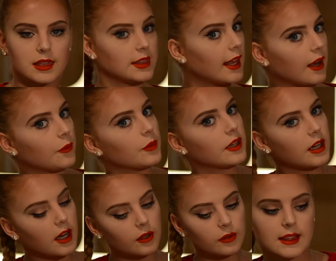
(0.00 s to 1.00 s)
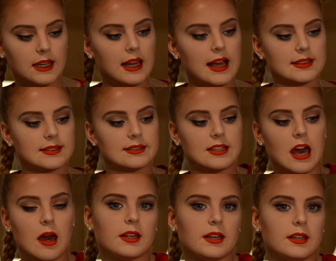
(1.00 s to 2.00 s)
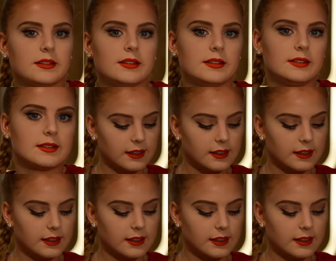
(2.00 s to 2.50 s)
There we go. The last step is